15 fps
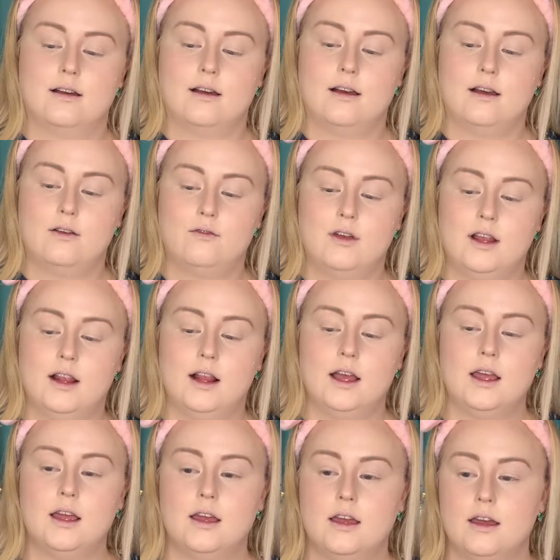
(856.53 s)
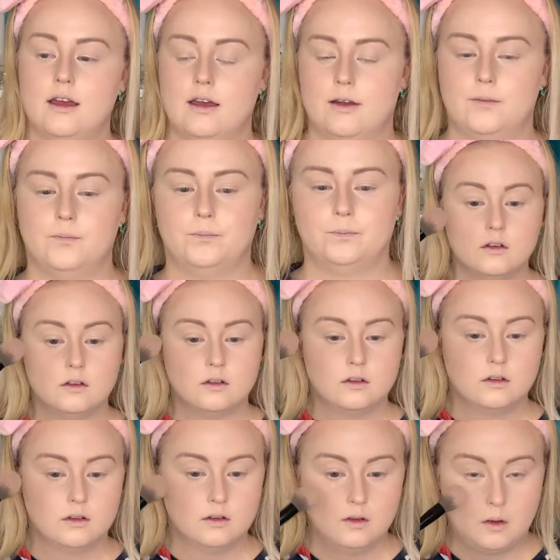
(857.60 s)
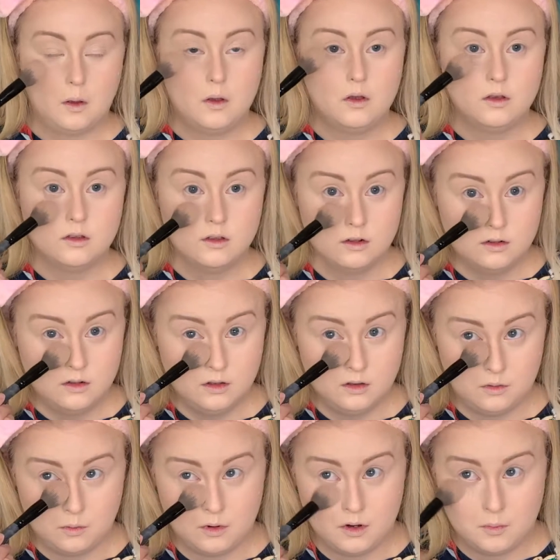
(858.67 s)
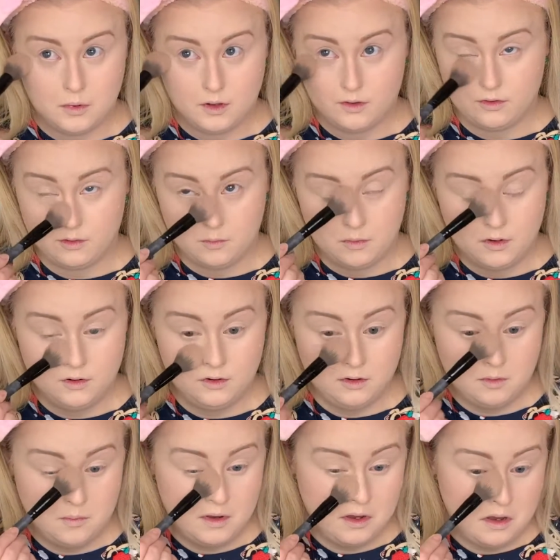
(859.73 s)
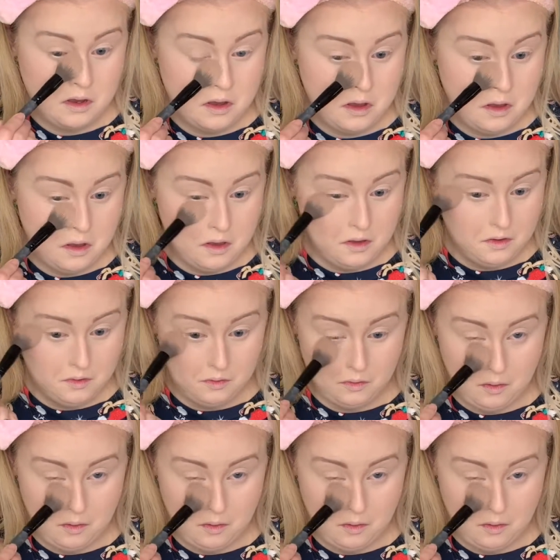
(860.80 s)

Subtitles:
I really like it. Just want to put some under my eyes.